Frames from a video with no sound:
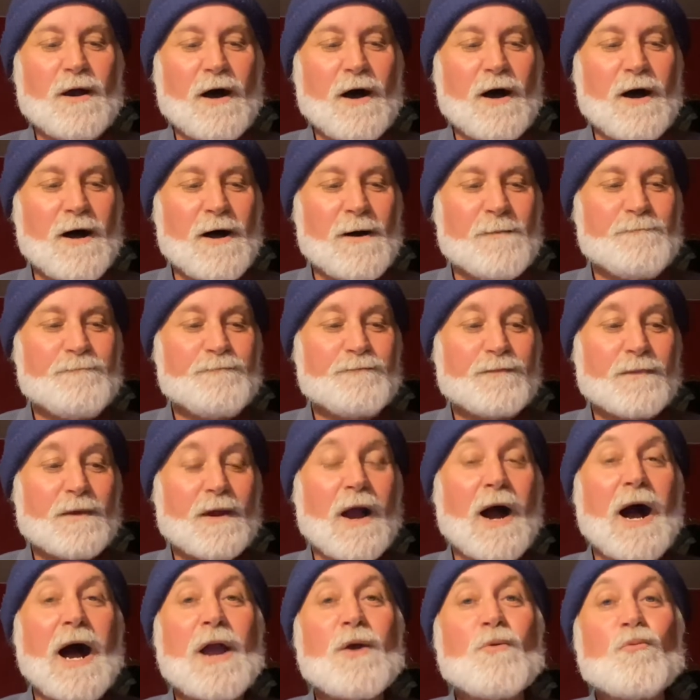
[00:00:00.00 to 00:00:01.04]
Um,
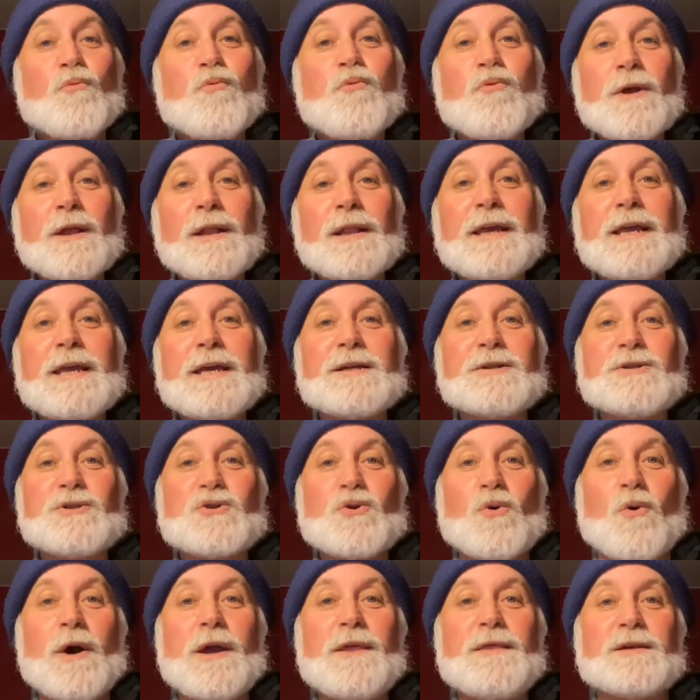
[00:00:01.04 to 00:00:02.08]
I really
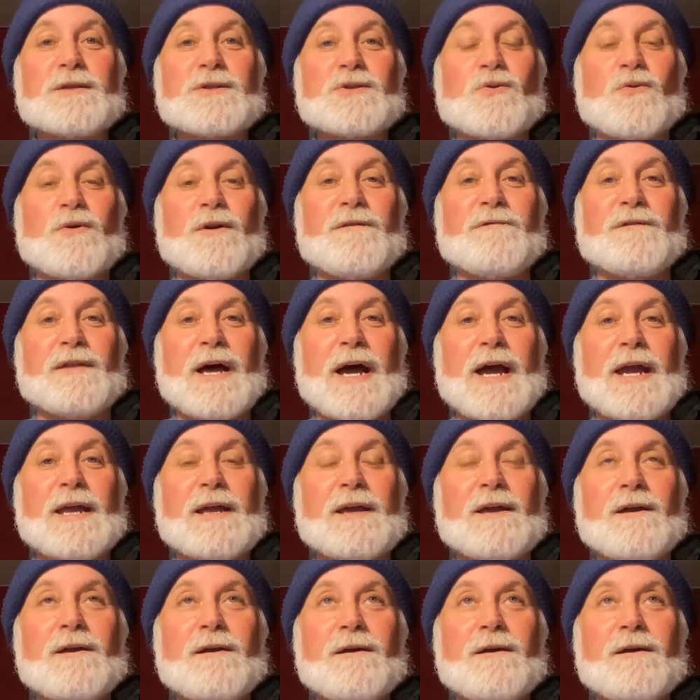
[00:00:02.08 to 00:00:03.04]
enjoy the sort of like